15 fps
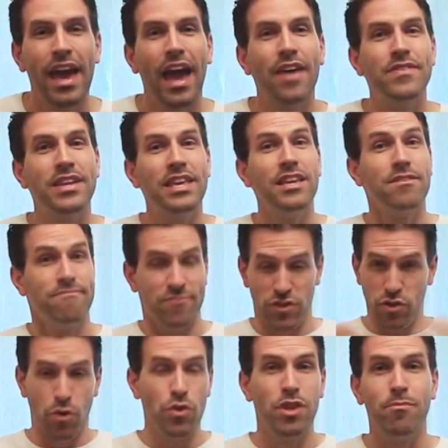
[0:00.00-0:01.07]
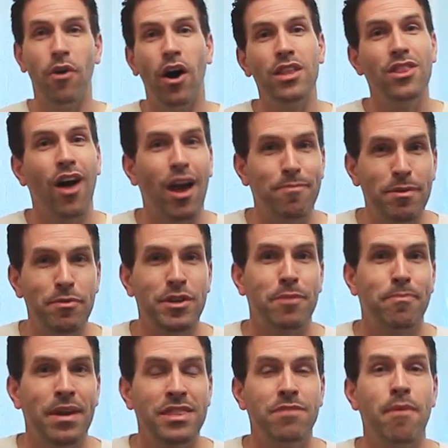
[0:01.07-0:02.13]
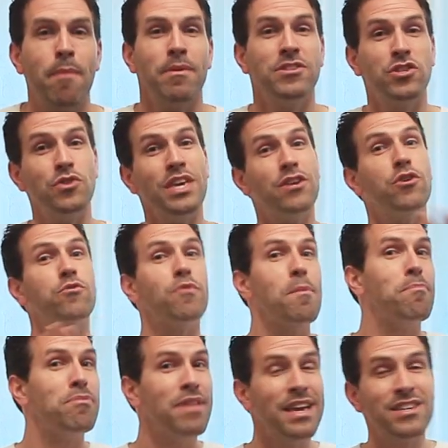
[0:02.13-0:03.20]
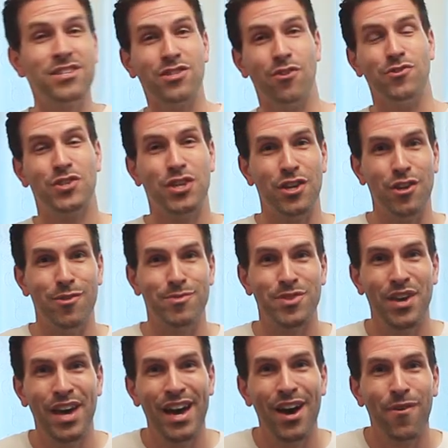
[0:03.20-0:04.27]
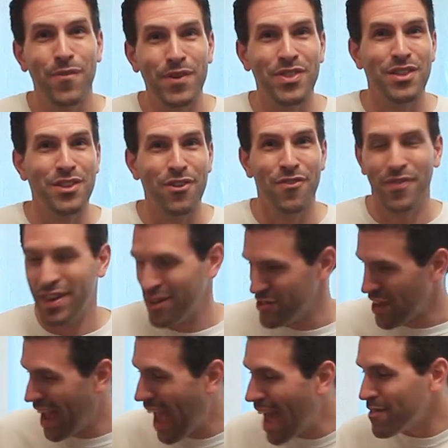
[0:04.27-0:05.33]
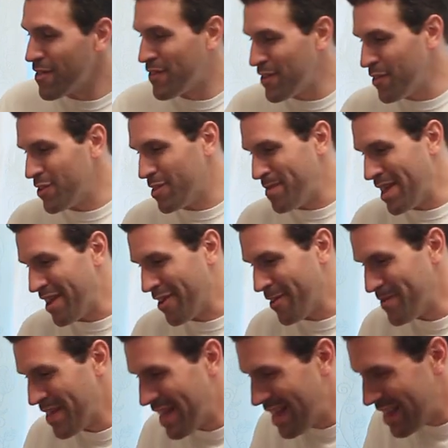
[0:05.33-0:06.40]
And then he sold them online. People could pick them up, and so they could replace those cubes with the little figures. I have a few of them here.